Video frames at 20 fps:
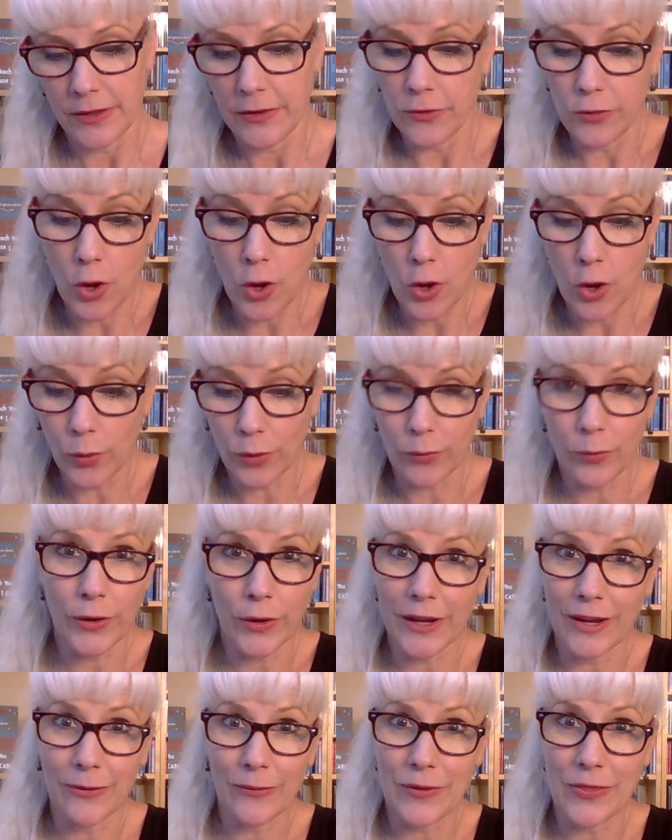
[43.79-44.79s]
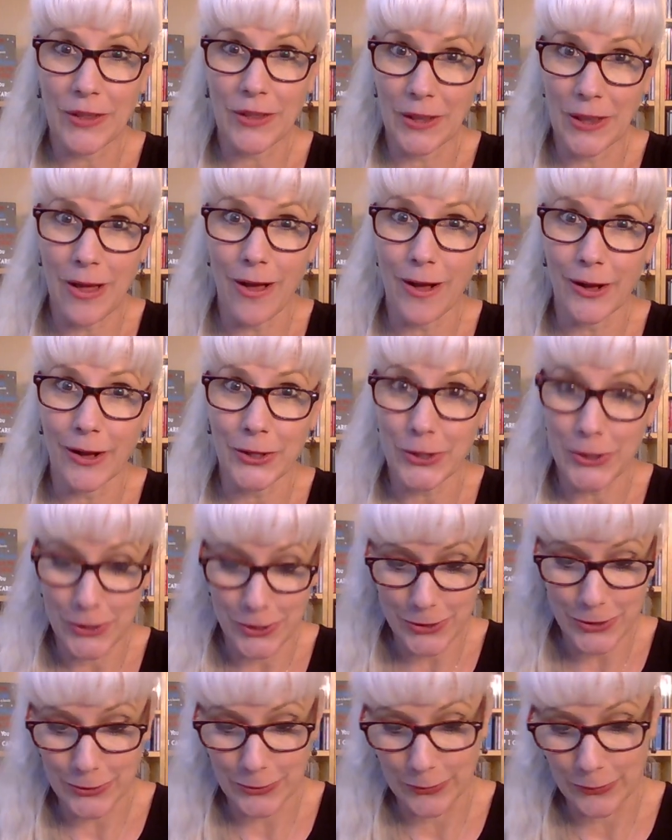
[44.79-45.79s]
You know we're working with the long
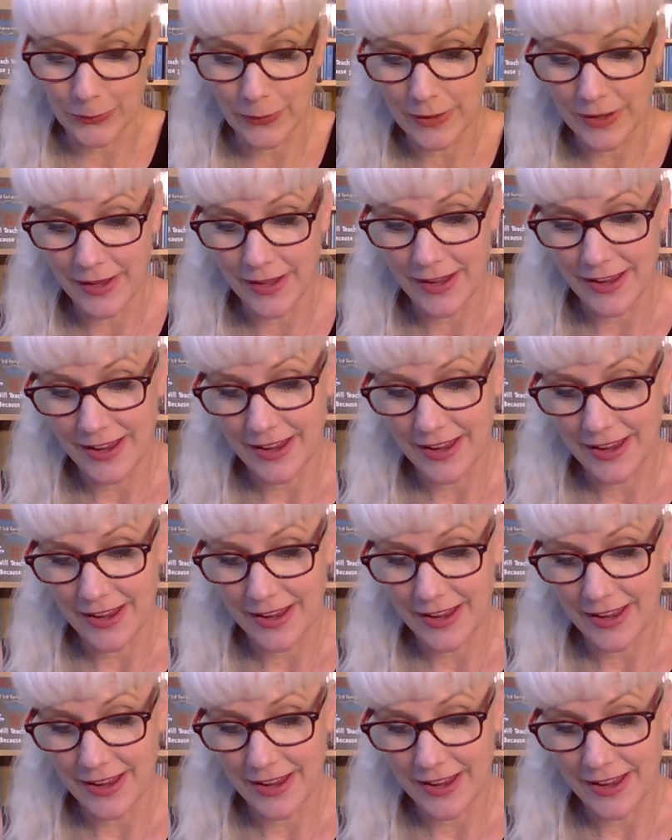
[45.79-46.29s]
U.